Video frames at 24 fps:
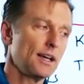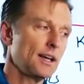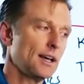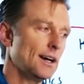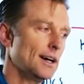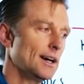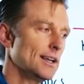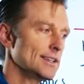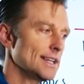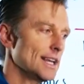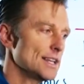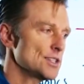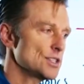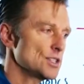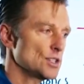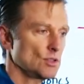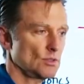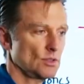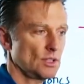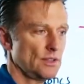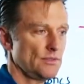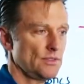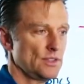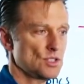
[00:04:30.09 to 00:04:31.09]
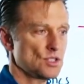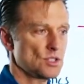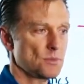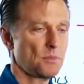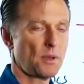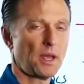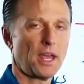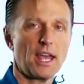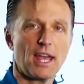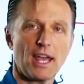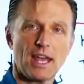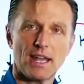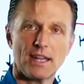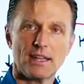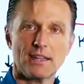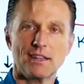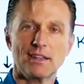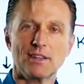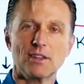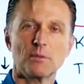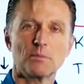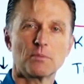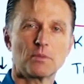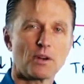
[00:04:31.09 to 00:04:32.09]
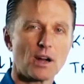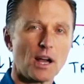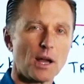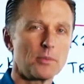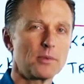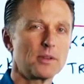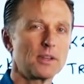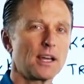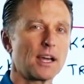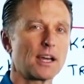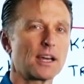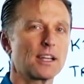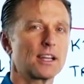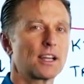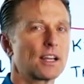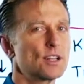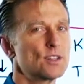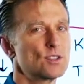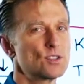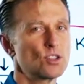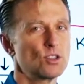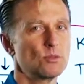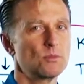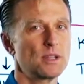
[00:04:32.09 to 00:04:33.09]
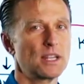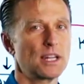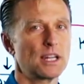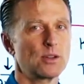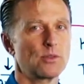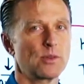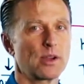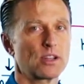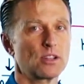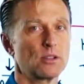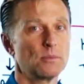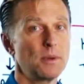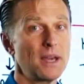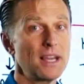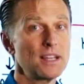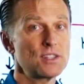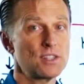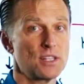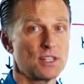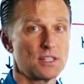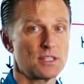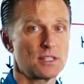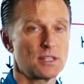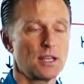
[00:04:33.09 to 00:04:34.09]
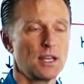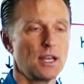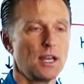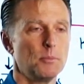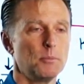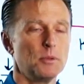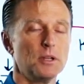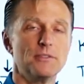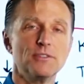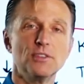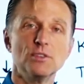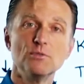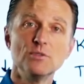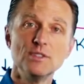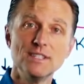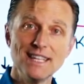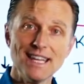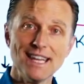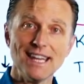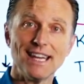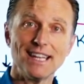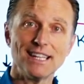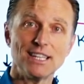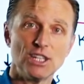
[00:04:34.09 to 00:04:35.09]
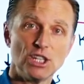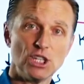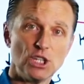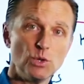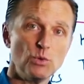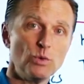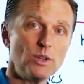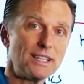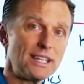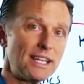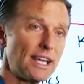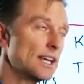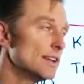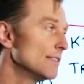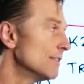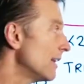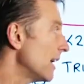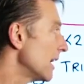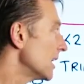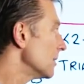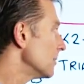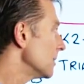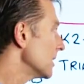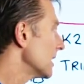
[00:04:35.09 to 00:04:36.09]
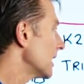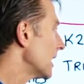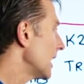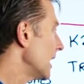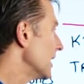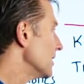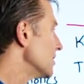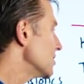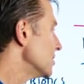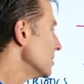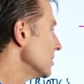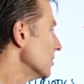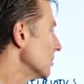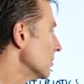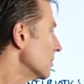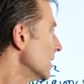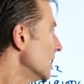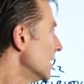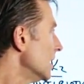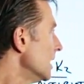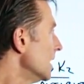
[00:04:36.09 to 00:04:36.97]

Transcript: Unless you live in Japan, you're probably not going to consume that on a regular basis. But if you did, you would get vitamin K2.